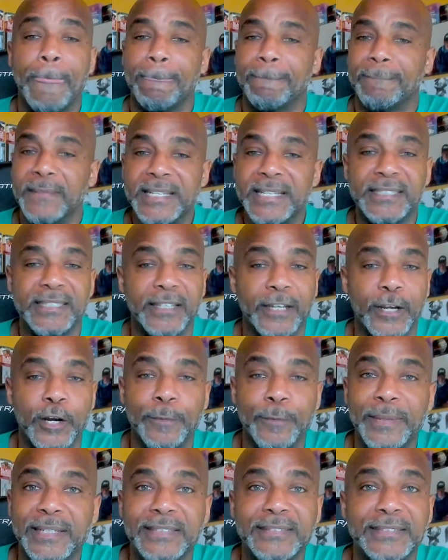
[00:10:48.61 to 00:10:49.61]
Listen,
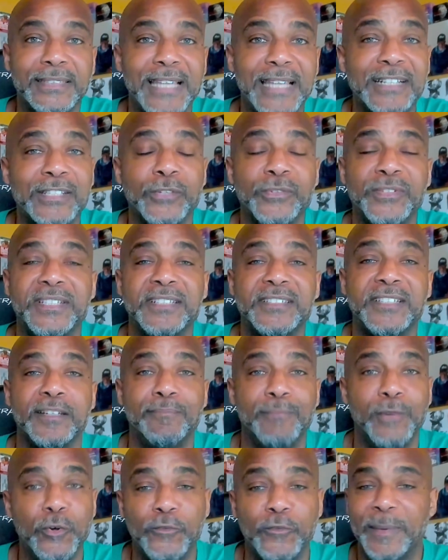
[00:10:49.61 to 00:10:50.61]
Urban Intellectuals is a
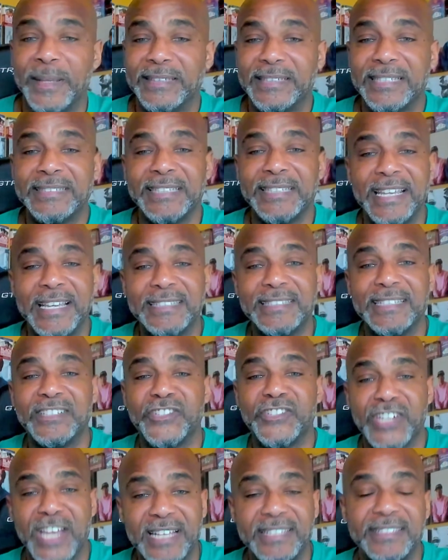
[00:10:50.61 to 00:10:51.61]
movement. This isn't
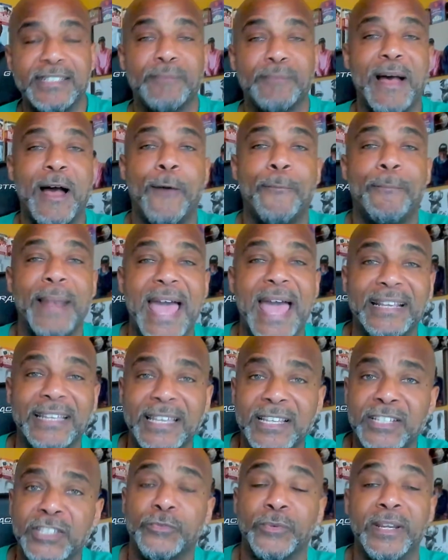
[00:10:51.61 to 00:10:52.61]
just about Black
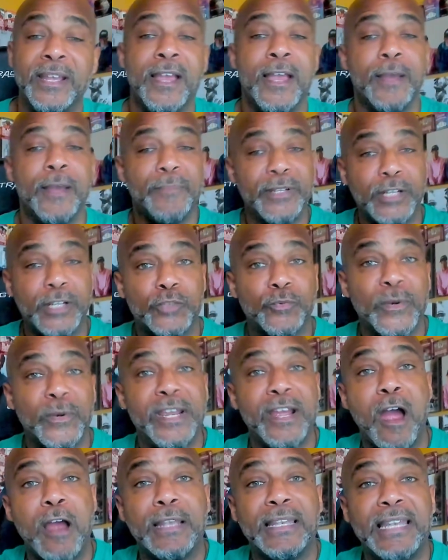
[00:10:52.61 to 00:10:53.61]
history because we
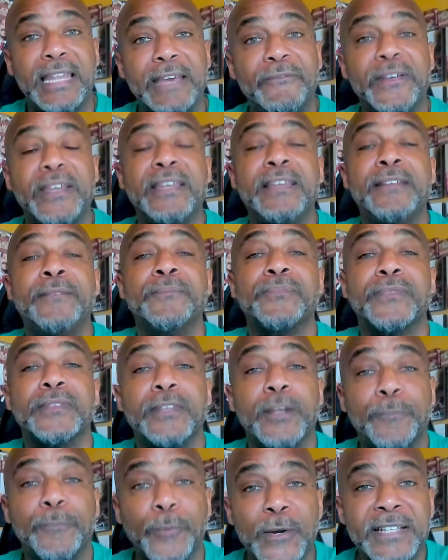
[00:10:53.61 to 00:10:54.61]
are living
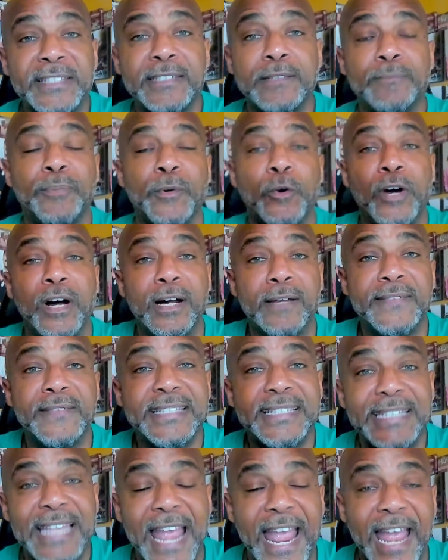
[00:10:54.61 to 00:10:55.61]
the principle of
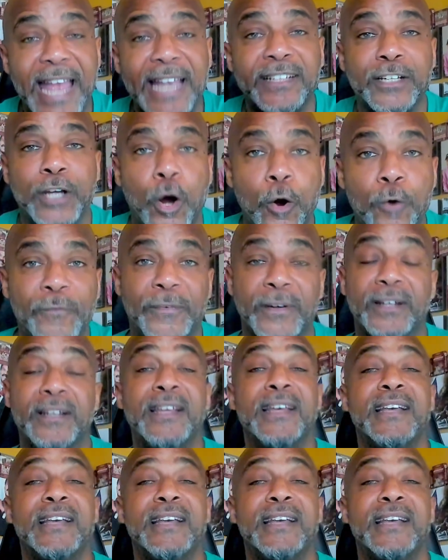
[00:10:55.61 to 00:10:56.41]
Sankofa.